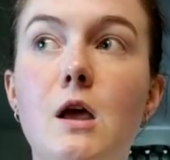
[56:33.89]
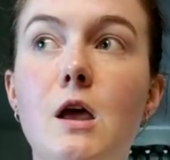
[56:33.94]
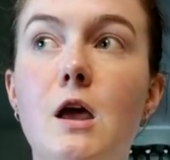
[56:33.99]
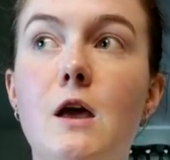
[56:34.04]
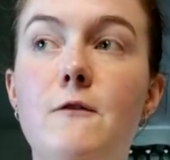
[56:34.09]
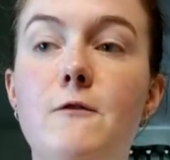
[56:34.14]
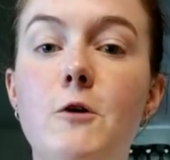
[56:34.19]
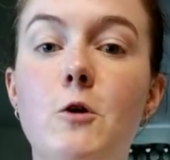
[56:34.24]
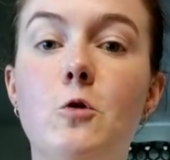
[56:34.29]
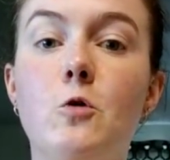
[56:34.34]

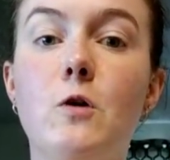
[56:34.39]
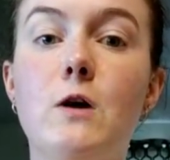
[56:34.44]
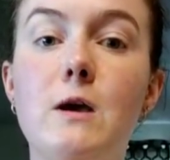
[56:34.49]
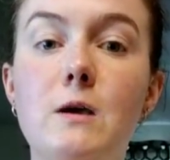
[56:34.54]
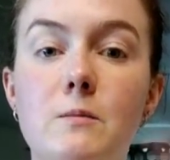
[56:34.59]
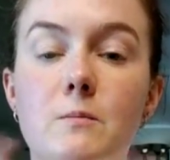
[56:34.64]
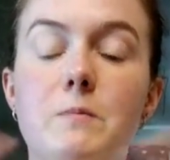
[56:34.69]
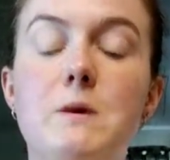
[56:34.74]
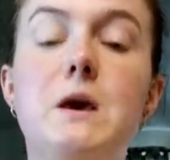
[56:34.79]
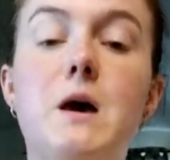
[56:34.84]
If
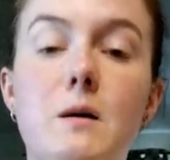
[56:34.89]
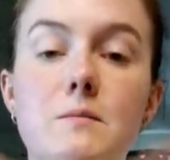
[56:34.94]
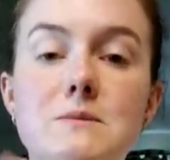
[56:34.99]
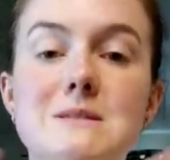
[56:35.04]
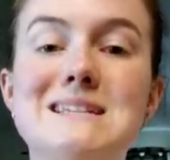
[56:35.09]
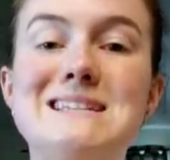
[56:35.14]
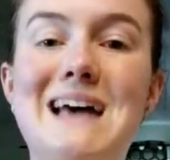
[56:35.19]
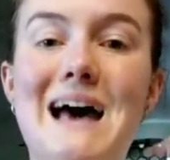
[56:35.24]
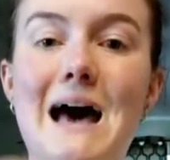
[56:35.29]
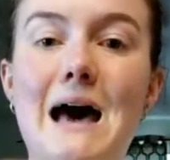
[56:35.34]
it becomes
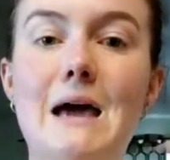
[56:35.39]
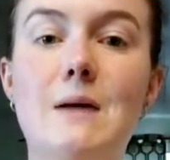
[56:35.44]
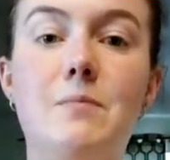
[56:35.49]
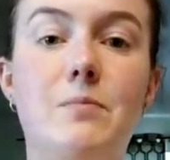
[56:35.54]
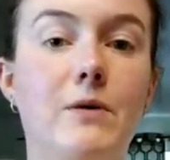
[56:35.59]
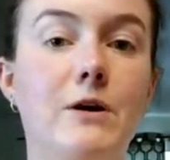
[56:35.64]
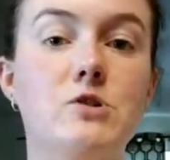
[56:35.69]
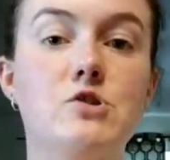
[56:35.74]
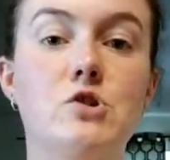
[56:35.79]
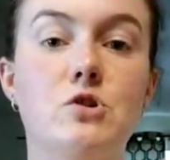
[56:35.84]
this high
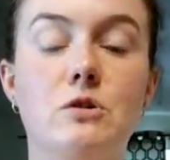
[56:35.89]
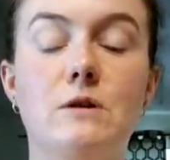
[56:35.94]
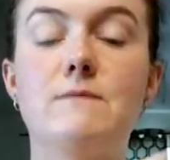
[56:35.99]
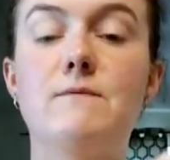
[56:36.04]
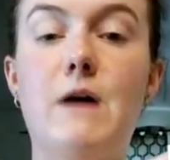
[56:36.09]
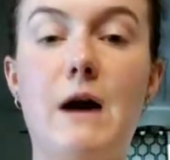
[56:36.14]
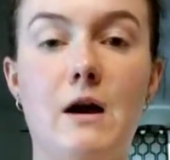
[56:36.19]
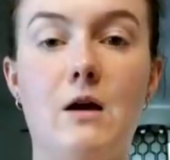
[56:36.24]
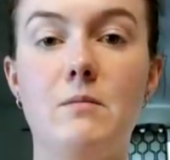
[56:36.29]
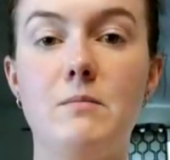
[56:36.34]
pressure
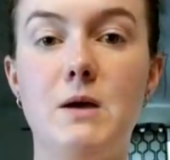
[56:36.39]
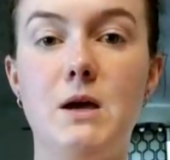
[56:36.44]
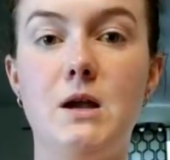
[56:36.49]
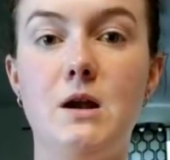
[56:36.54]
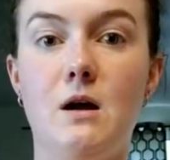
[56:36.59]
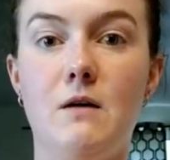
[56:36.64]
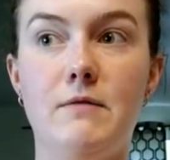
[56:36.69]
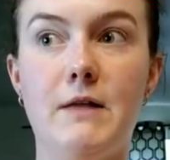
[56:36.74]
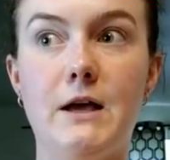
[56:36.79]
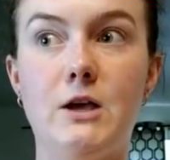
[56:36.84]
environment
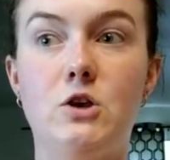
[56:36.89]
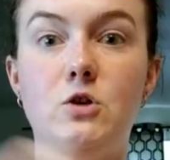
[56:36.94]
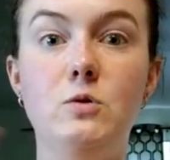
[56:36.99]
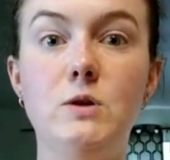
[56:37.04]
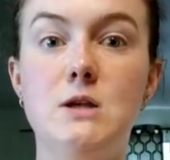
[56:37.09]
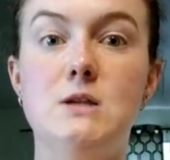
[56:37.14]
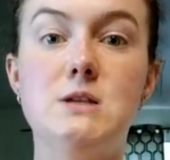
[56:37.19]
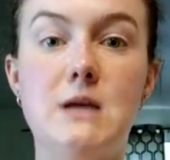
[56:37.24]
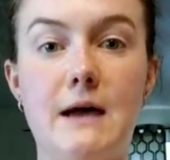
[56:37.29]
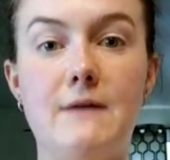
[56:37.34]
of like, you
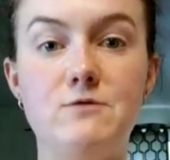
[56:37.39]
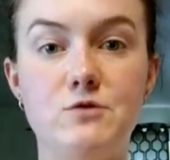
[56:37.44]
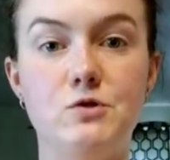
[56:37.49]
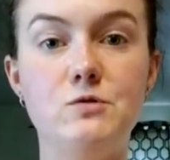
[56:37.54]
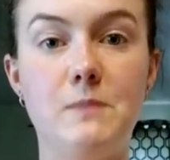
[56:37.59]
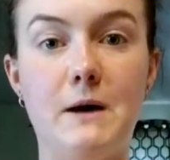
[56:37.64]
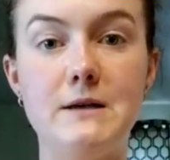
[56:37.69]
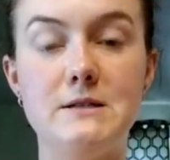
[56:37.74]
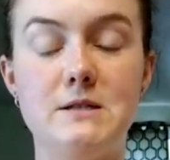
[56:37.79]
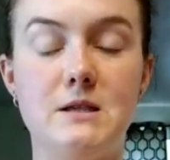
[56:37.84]
need to have 2
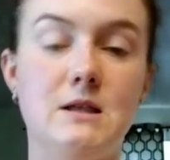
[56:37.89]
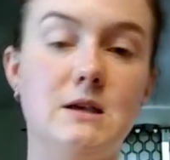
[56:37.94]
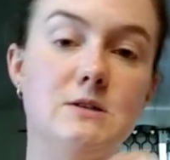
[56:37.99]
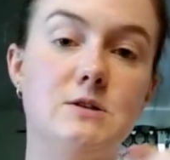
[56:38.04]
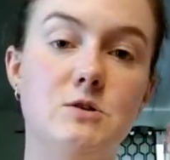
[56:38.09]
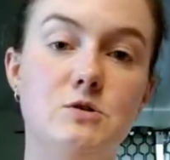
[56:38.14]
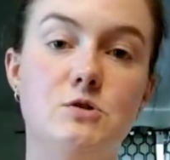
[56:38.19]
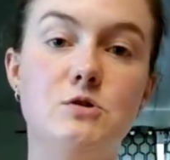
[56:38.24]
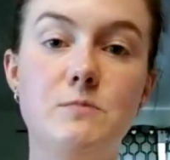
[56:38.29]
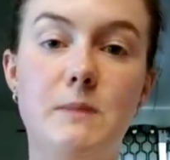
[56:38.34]
bites of this
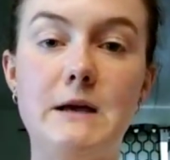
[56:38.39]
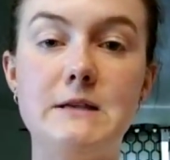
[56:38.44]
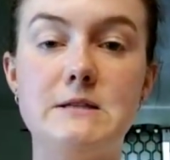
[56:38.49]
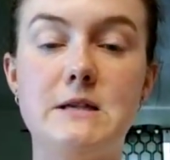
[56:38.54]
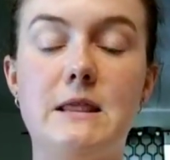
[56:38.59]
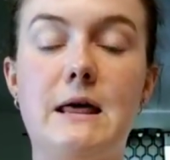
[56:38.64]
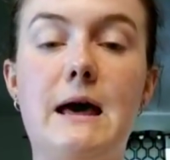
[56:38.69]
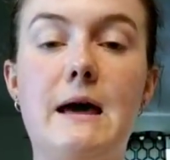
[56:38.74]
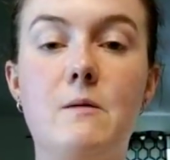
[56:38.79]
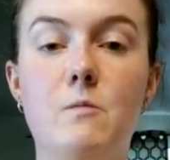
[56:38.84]
and 2 bites
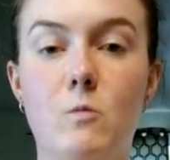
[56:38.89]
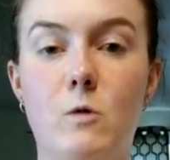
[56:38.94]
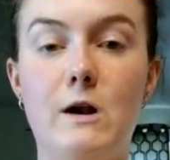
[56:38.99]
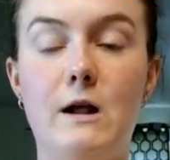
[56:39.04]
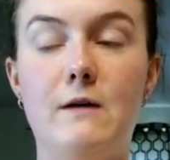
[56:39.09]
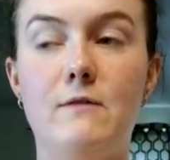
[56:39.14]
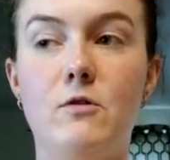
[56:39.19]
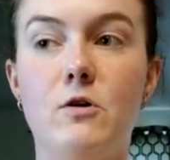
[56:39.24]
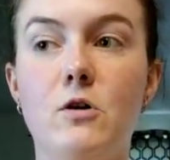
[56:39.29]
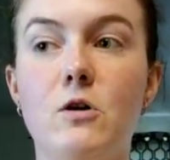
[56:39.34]
of that and
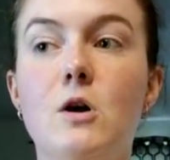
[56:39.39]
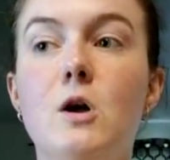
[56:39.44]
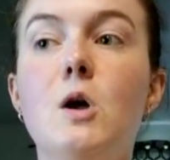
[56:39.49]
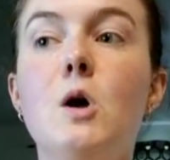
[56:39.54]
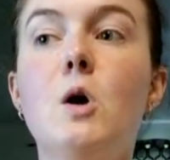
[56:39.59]
whatever,